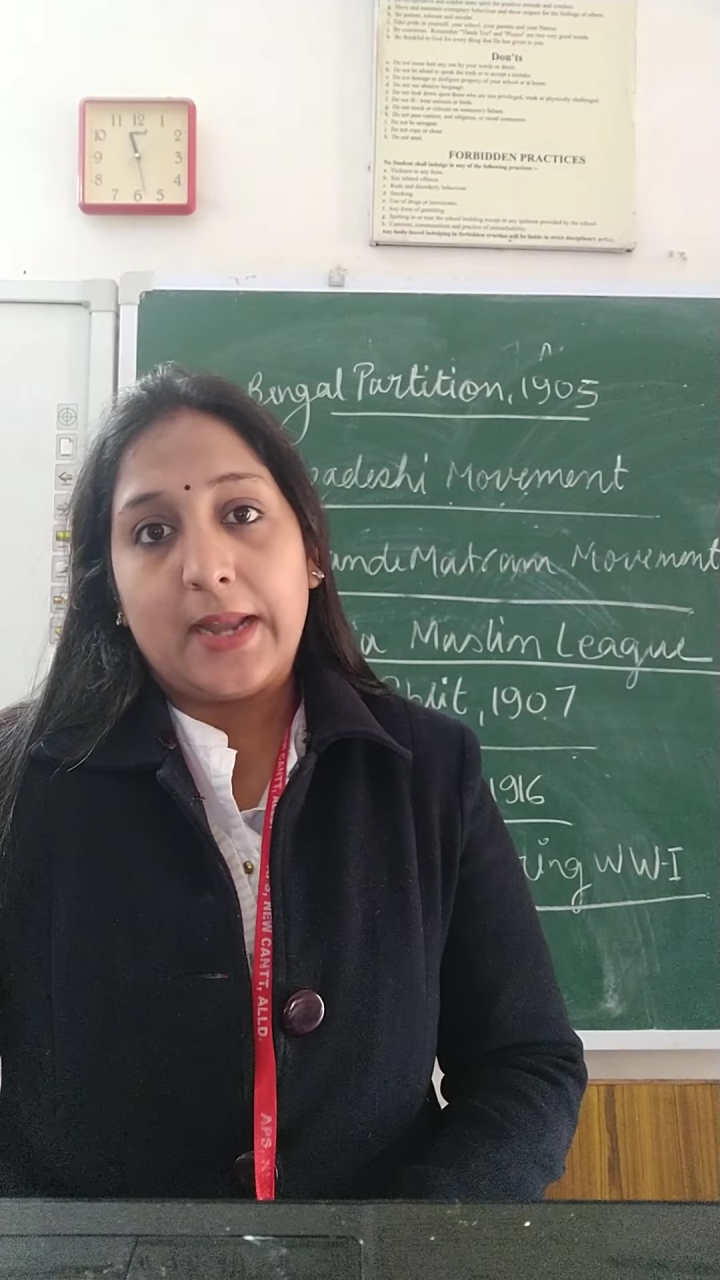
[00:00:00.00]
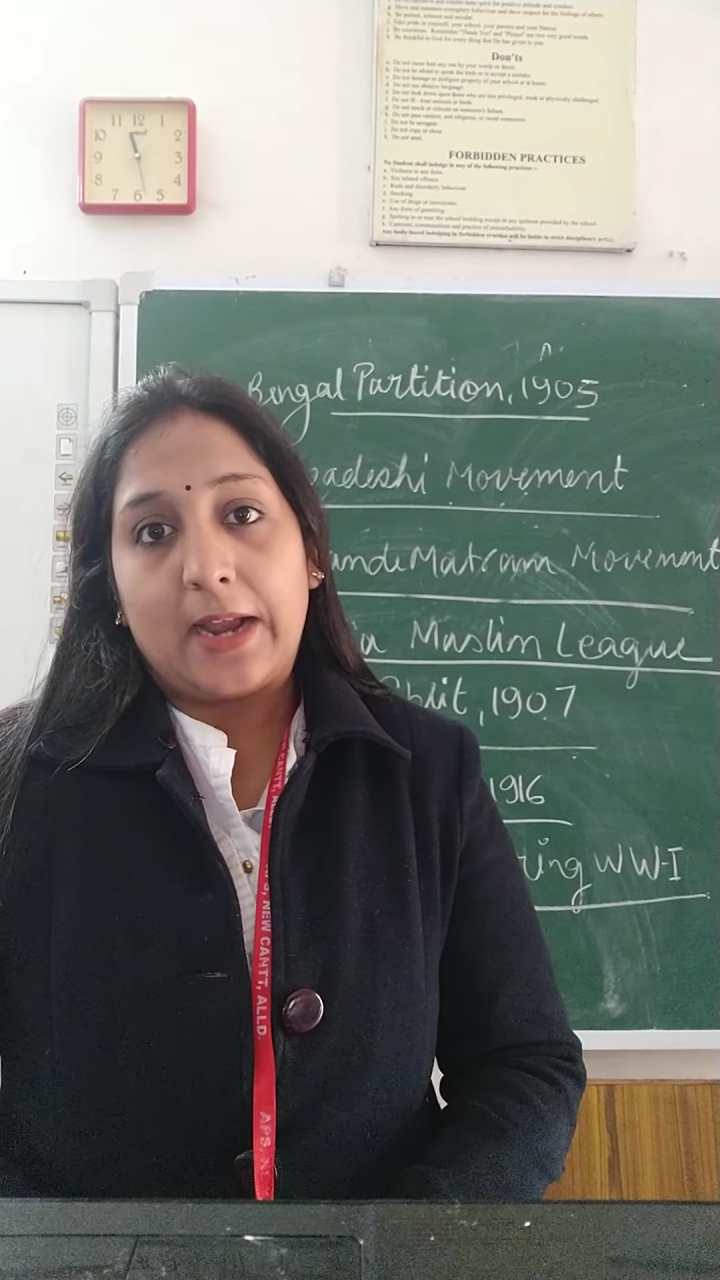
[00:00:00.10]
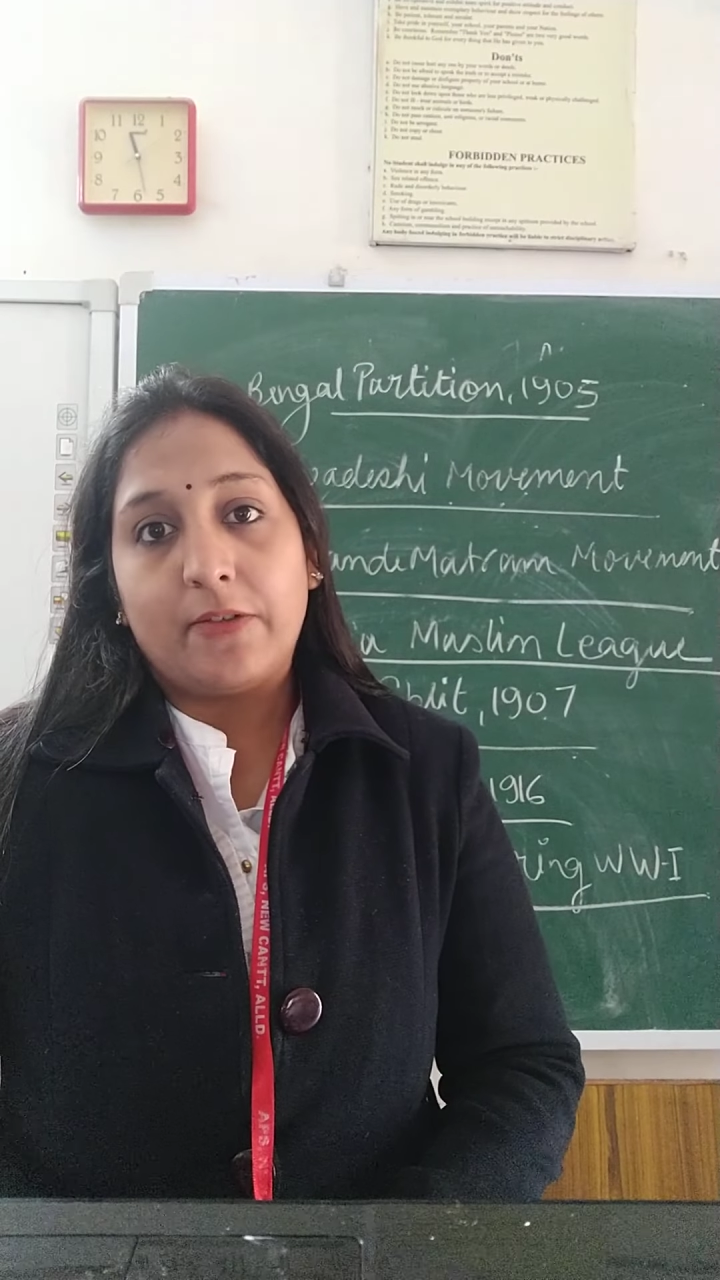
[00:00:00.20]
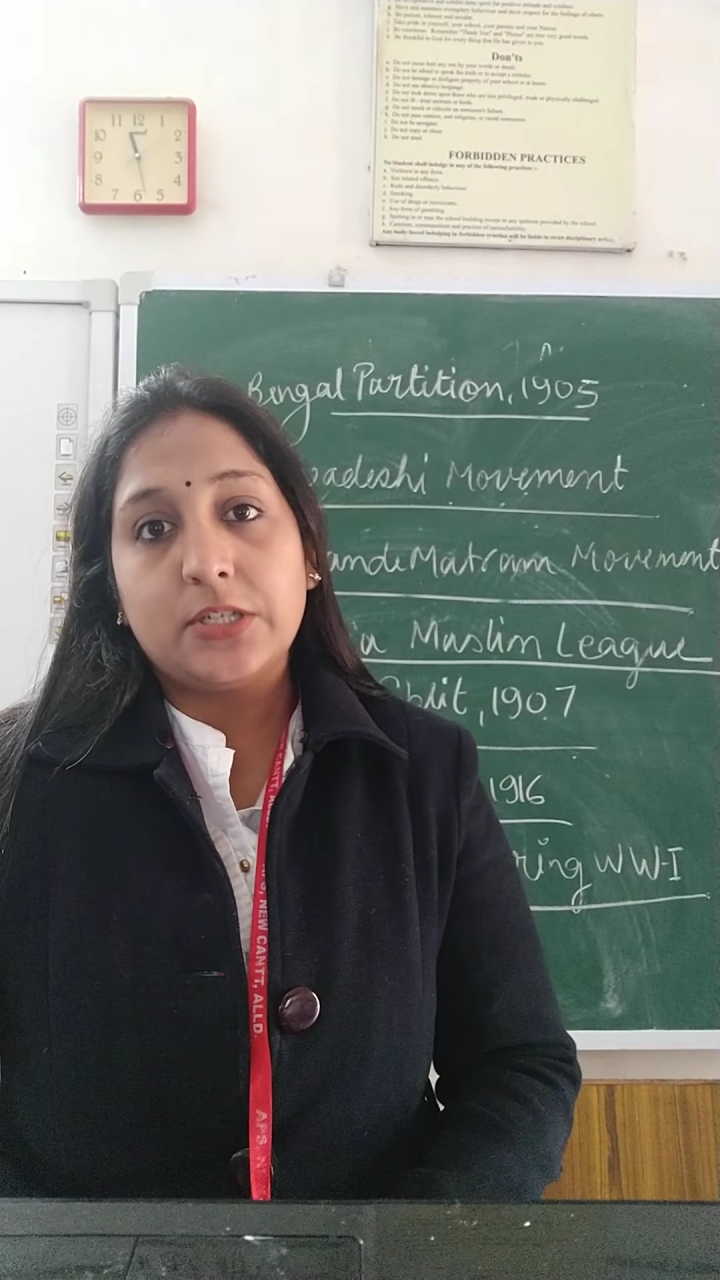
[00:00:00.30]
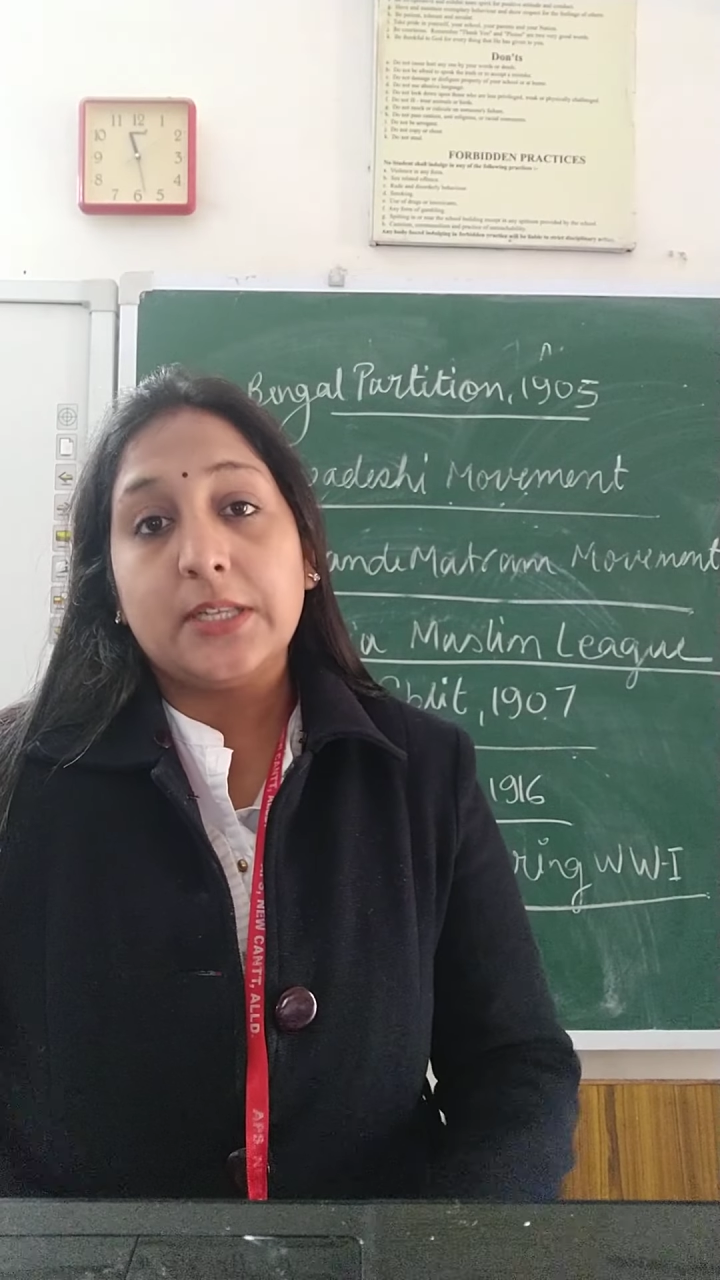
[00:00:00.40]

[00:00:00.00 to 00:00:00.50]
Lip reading: language,